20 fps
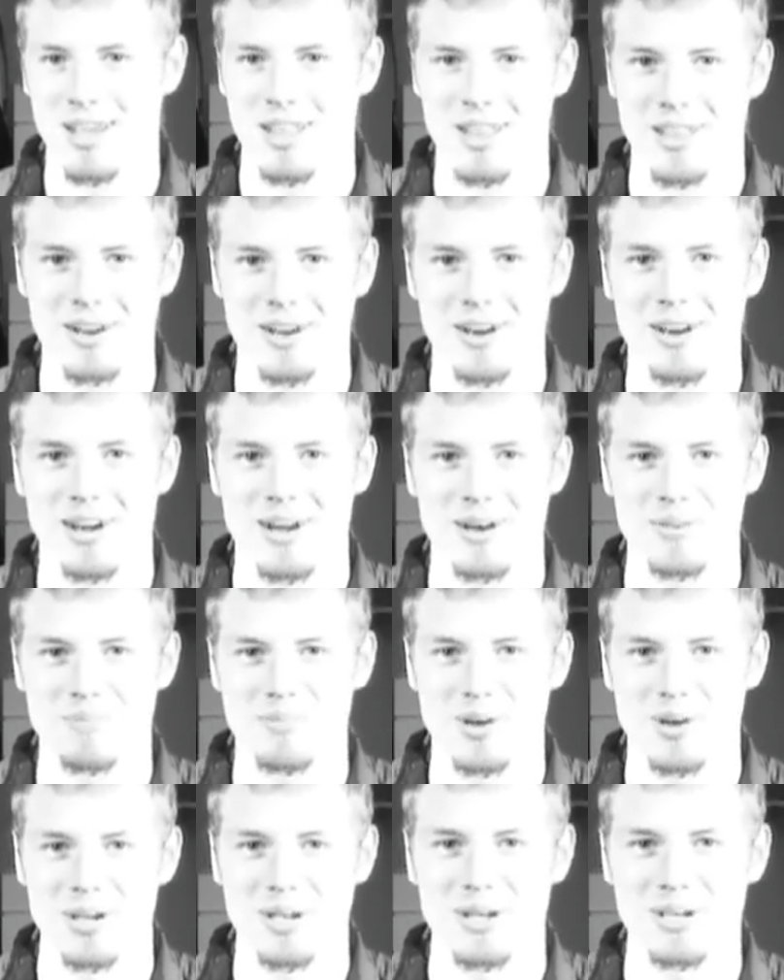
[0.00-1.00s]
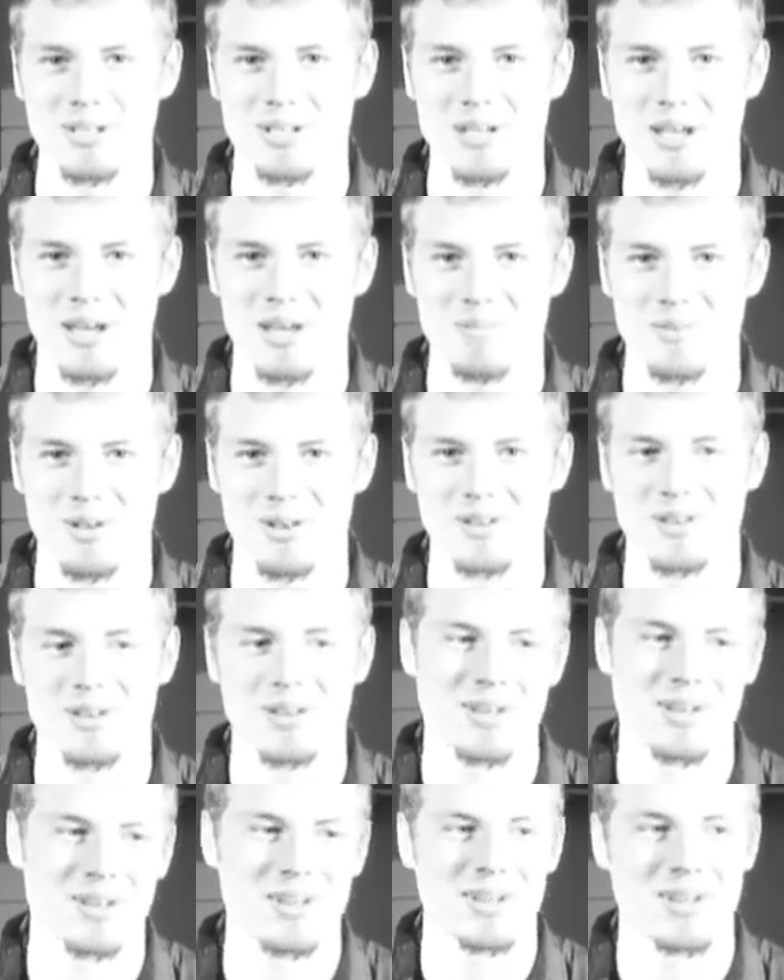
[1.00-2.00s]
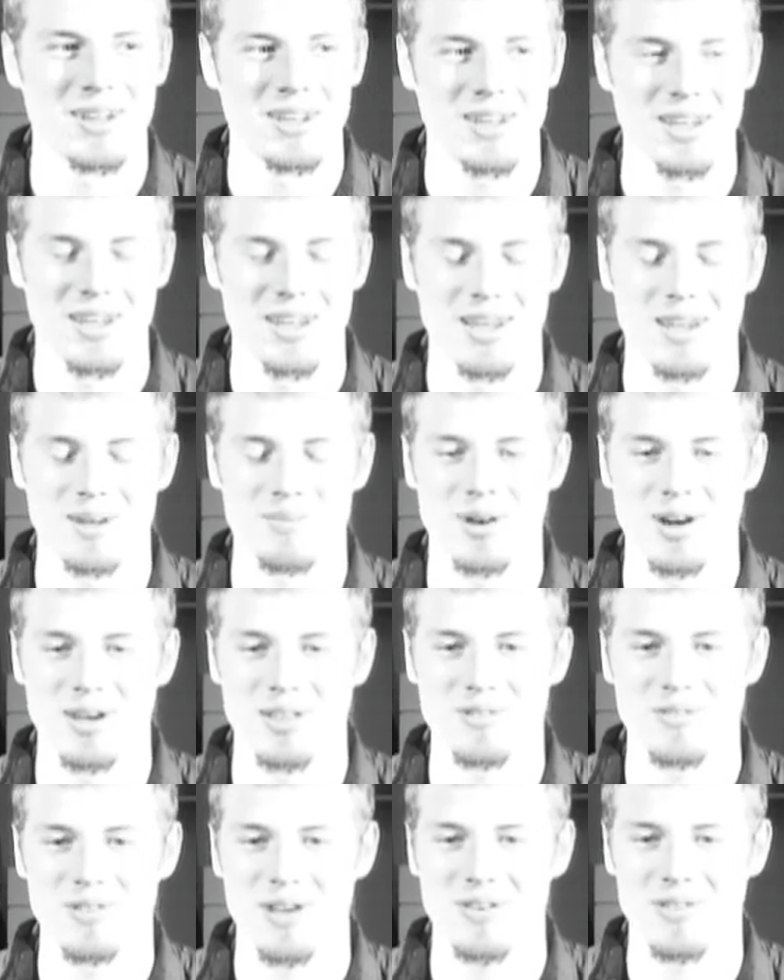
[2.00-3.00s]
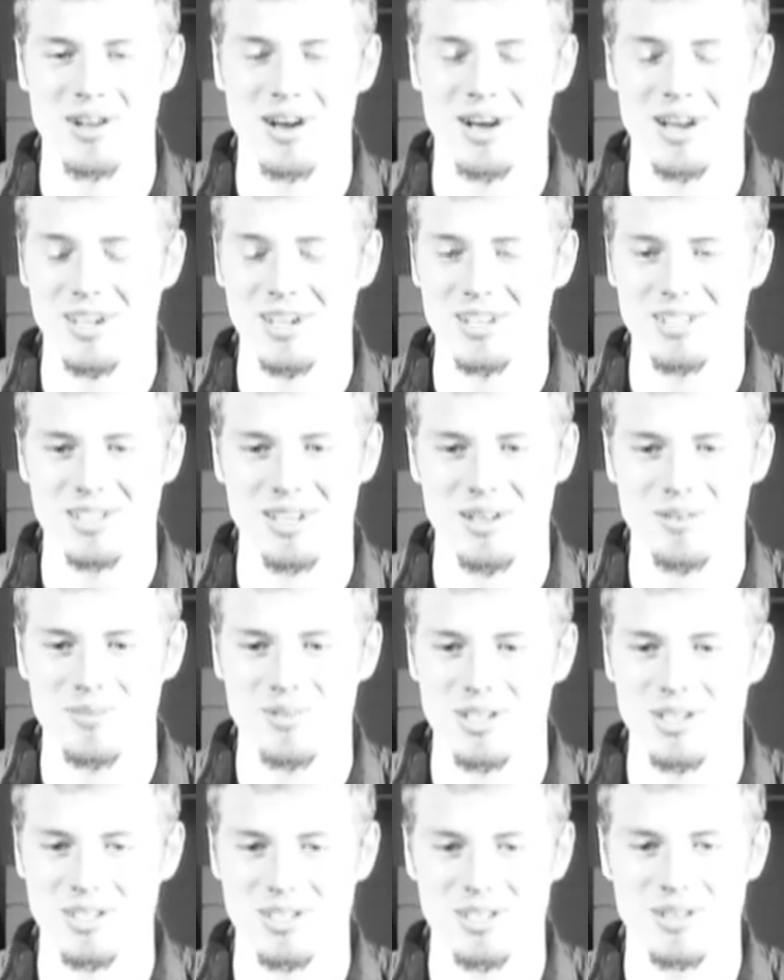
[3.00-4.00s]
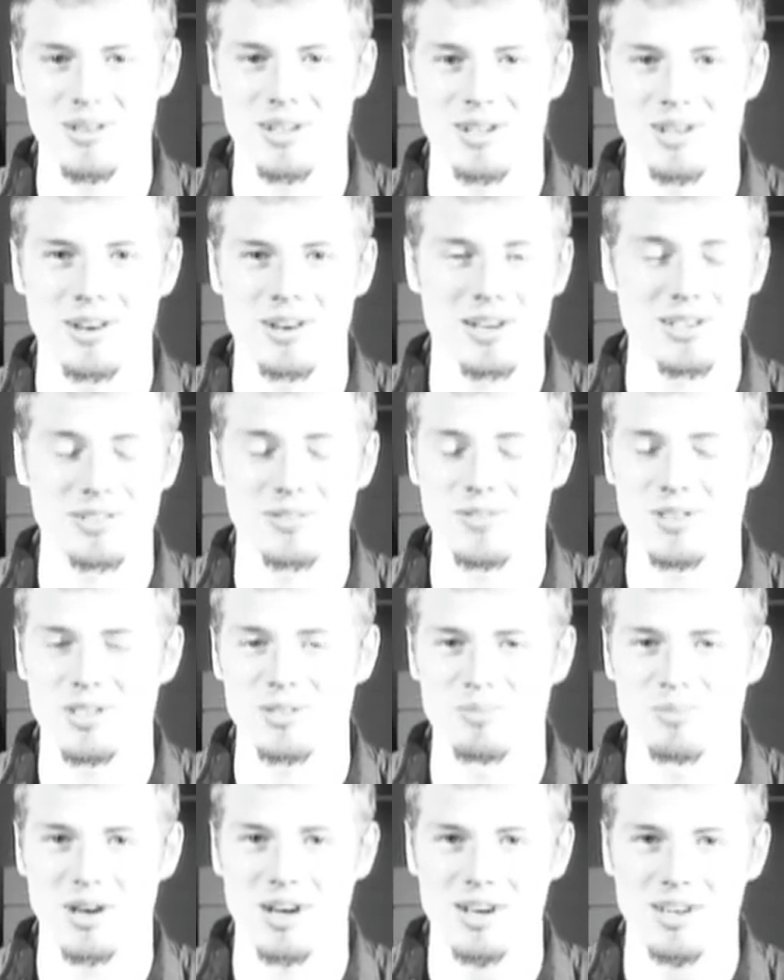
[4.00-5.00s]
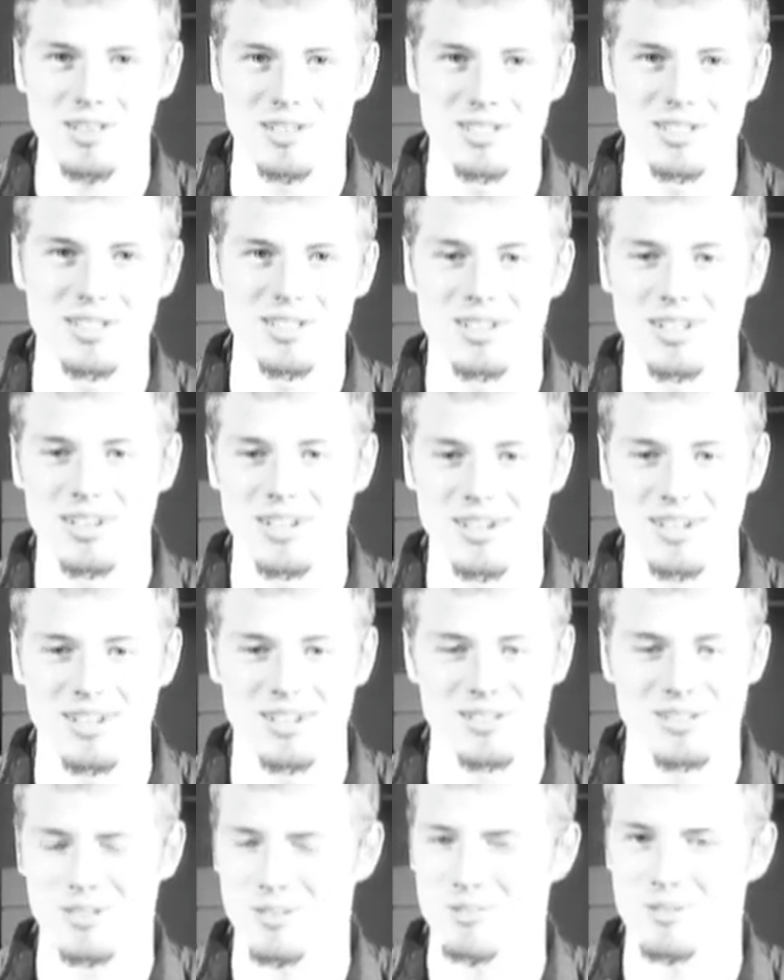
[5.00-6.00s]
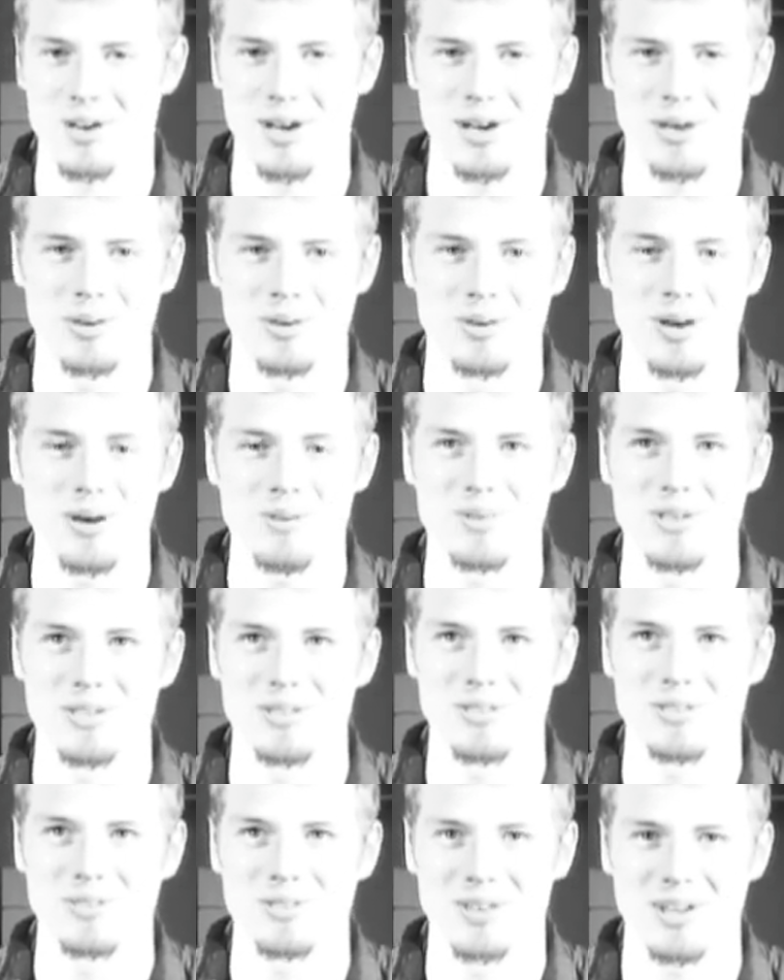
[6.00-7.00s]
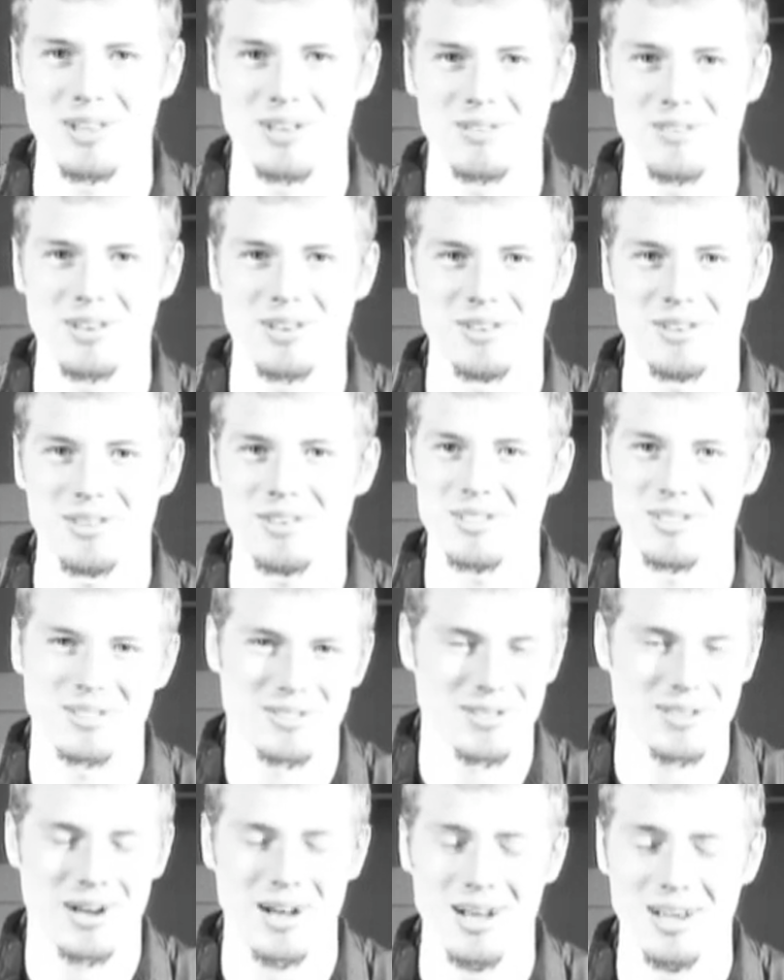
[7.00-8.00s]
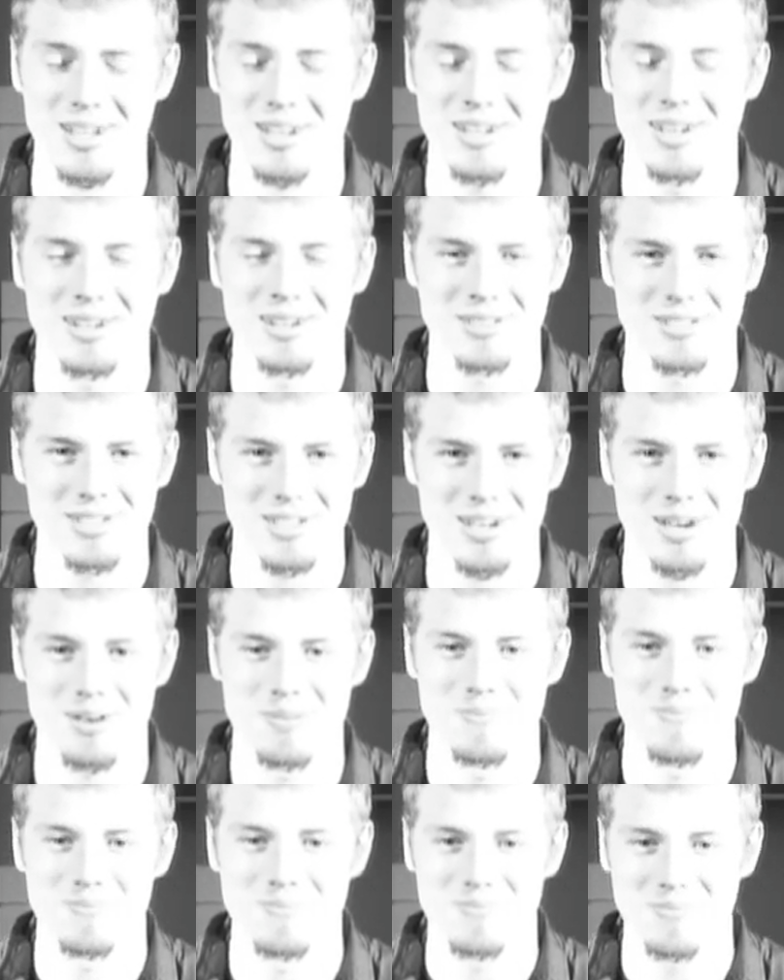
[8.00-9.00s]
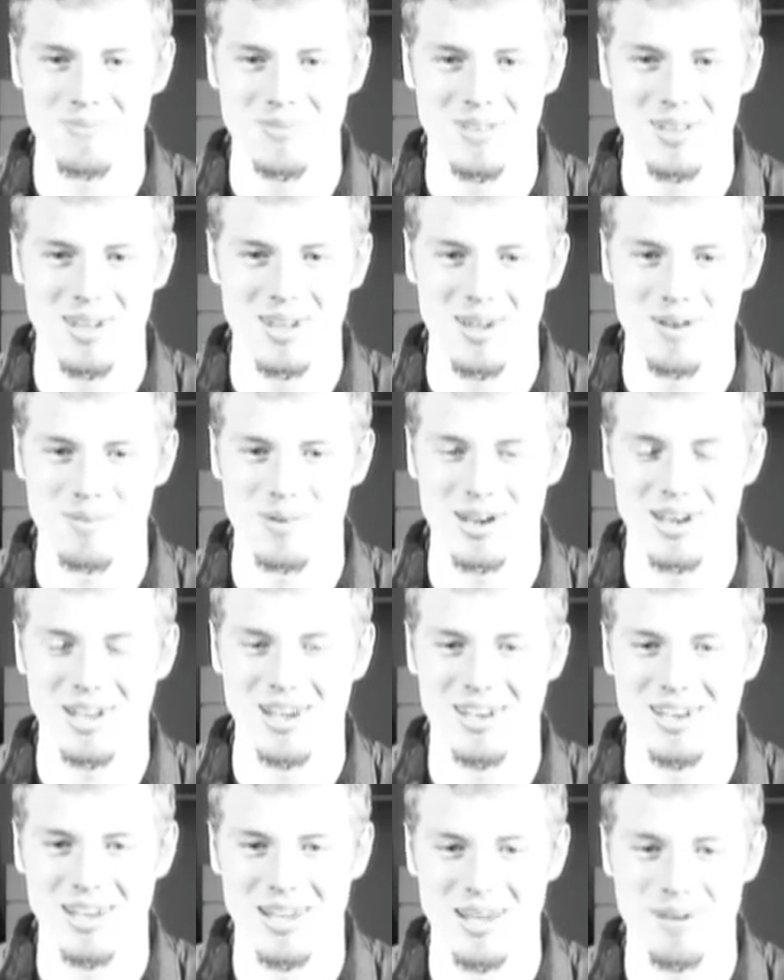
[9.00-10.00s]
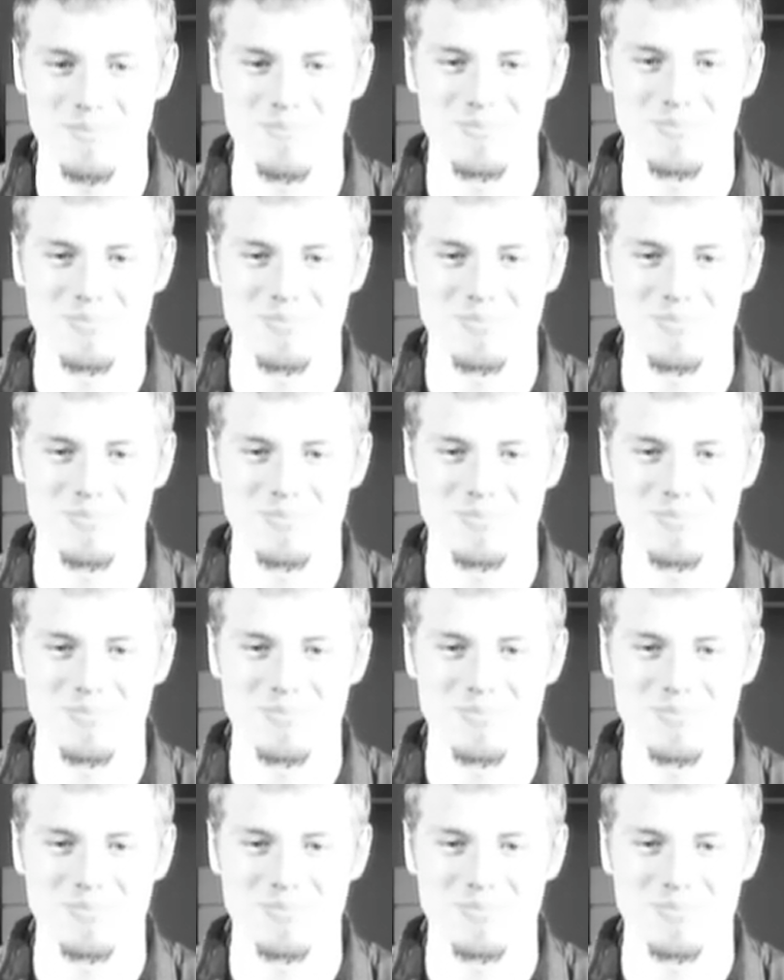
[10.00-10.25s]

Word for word: They're a pretty good team, and my other favorite hockey team is the International Falls Broncos. It's where I grew up, it's what I love to do, is hockey. So, my nickname,